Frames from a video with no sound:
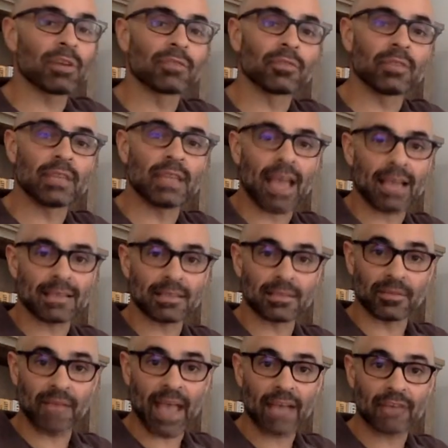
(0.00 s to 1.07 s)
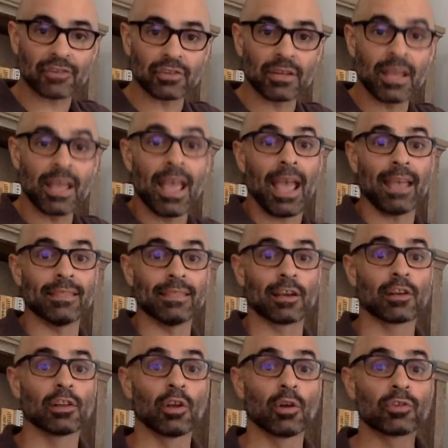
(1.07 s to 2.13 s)
to the axis of action and the
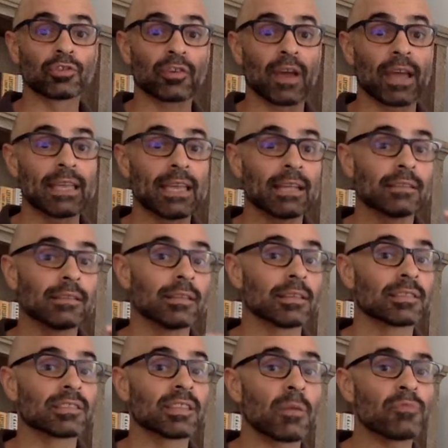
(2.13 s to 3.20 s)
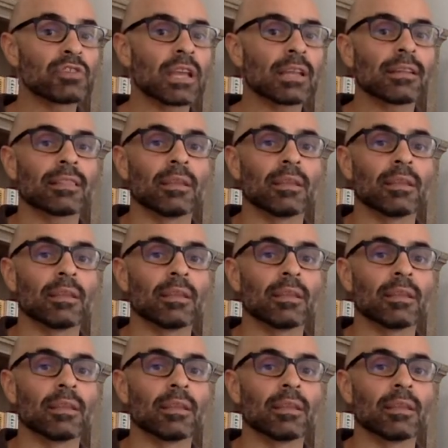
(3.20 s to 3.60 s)
closer I get to the subject,